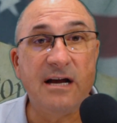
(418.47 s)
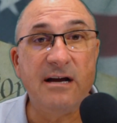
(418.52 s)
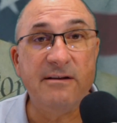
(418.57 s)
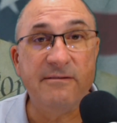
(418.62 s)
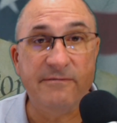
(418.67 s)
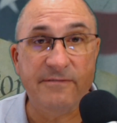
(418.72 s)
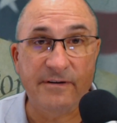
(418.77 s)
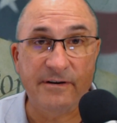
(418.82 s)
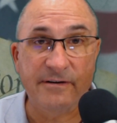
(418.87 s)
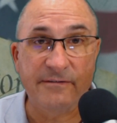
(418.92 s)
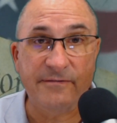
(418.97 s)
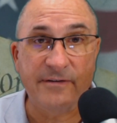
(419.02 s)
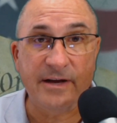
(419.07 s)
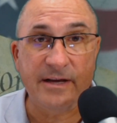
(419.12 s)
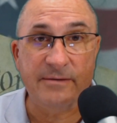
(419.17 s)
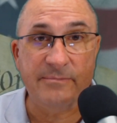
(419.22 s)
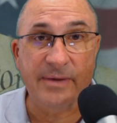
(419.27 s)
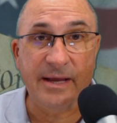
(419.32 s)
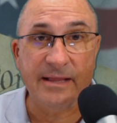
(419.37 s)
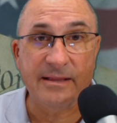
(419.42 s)

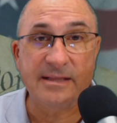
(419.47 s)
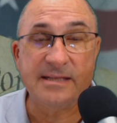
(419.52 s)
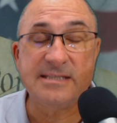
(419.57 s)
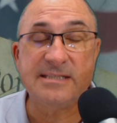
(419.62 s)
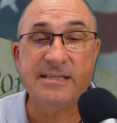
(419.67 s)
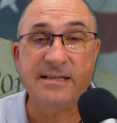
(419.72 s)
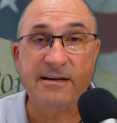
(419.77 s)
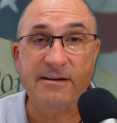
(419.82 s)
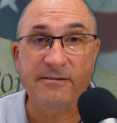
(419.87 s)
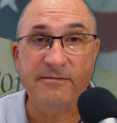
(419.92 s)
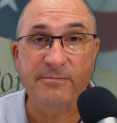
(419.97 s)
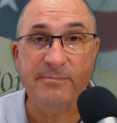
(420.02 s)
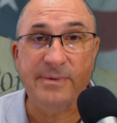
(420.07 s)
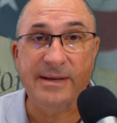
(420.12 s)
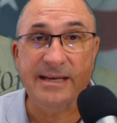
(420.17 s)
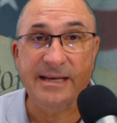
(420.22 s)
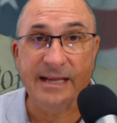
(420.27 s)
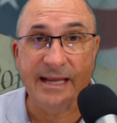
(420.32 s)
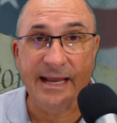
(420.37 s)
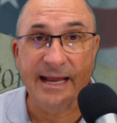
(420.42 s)
unverified ballots that have
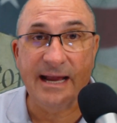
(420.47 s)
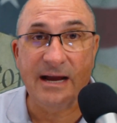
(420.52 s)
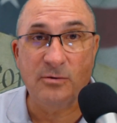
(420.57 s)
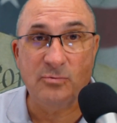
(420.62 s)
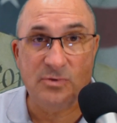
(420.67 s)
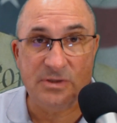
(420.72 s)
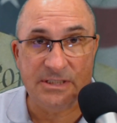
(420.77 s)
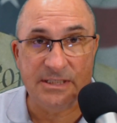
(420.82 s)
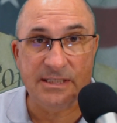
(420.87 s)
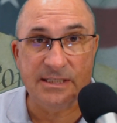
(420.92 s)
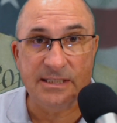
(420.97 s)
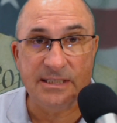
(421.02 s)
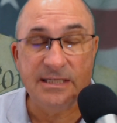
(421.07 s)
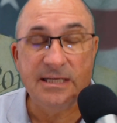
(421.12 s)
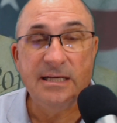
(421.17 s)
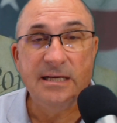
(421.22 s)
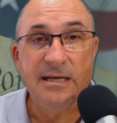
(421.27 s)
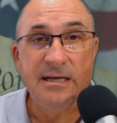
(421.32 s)
been counted